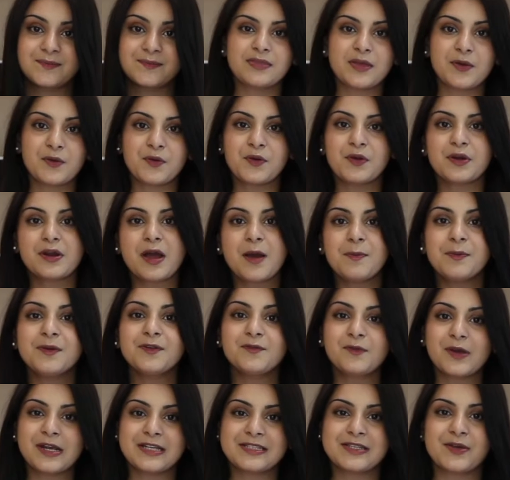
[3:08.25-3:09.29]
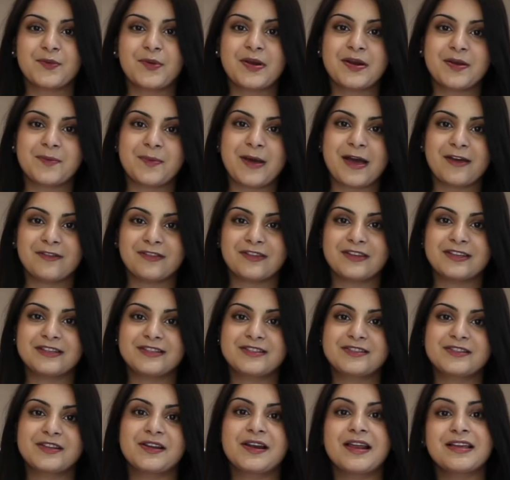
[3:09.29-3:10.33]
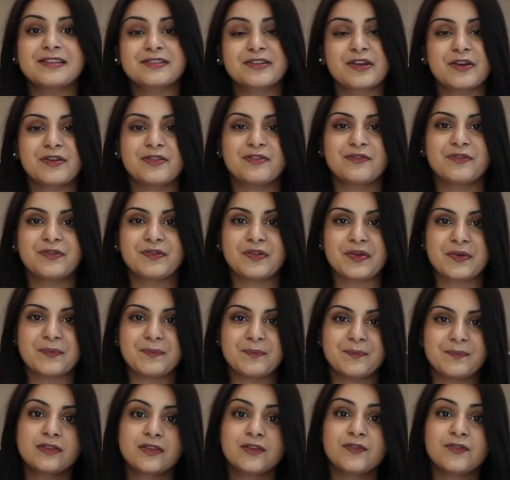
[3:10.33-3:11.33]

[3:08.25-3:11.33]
There were a couple of ways I went about this, so let's go through them.